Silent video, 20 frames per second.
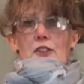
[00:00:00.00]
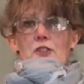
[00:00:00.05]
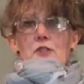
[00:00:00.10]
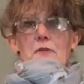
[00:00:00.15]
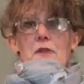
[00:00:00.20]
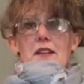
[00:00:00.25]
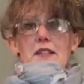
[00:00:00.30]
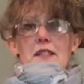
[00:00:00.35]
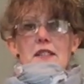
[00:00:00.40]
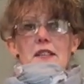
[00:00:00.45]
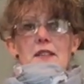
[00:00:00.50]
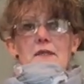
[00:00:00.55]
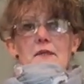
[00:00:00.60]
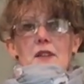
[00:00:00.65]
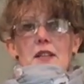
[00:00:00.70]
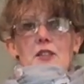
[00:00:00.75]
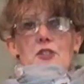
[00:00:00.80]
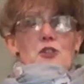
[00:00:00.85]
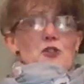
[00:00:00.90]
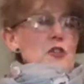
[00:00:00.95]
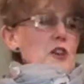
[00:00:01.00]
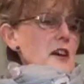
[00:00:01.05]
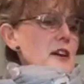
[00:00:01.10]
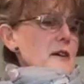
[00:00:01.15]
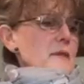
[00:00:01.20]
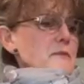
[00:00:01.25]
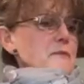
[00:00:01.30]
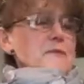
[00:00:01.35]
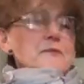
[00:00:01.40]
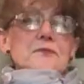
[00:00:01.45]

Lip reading: Are you ready? Let's try it.